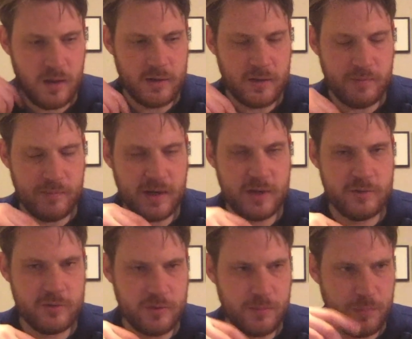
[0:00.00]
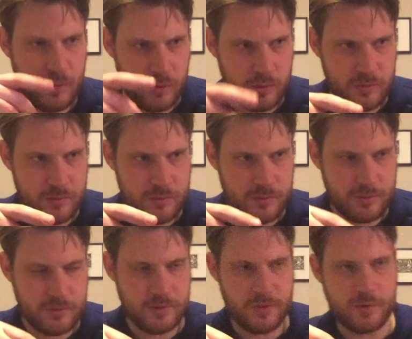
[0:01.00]
They've managed to put
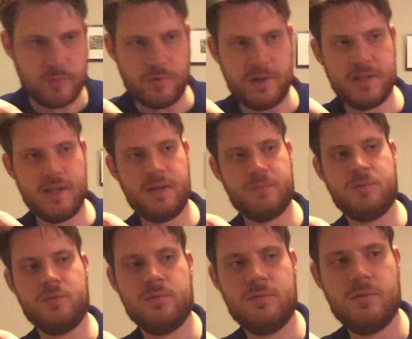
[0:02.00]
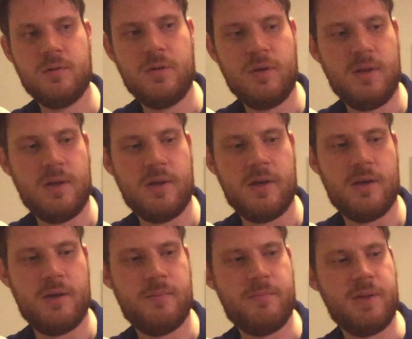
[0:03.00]
the Green Label
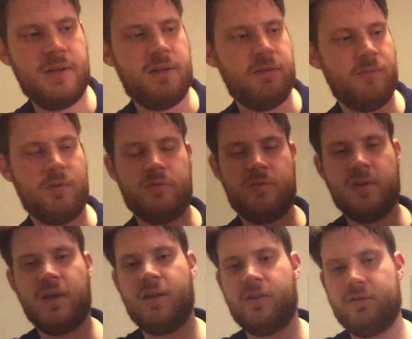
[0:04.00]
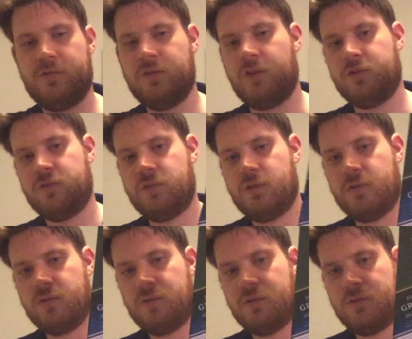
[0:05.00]
blended malt together such
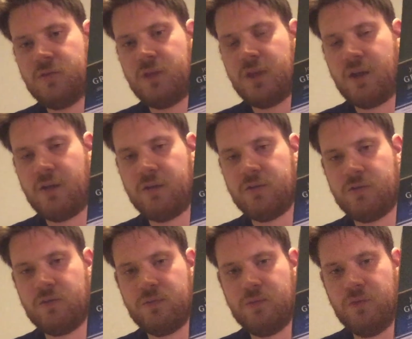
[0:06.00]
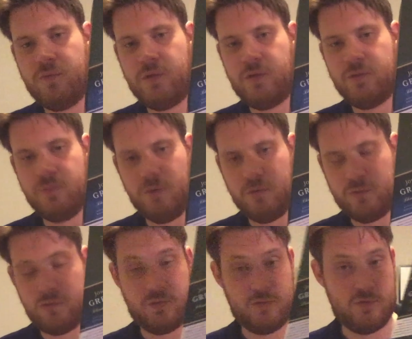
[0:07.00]
that the character of all of those
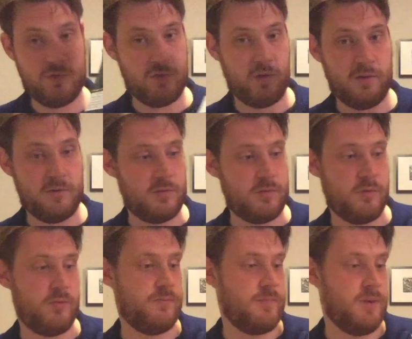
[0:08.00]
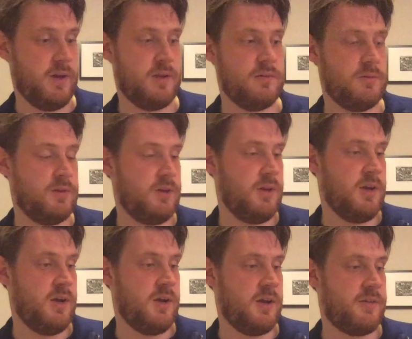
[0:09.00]
malts shines through. And
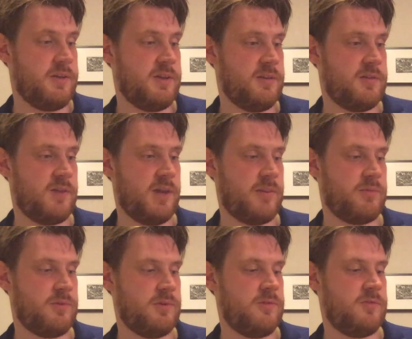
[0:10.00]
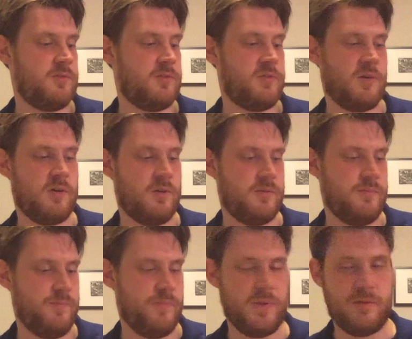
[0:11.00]
I think it's the absolute star
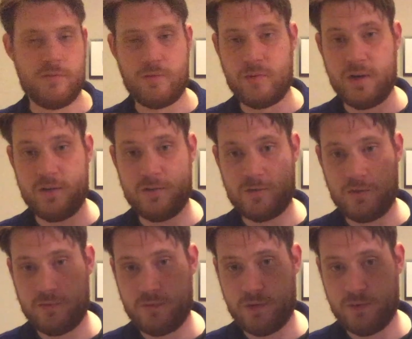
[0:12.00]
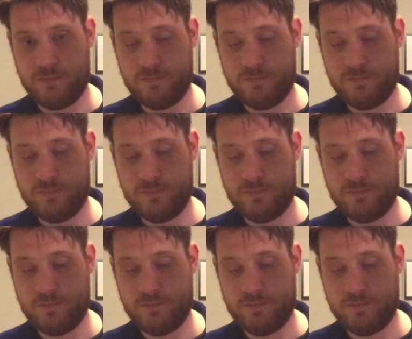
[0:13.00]
of the range so far.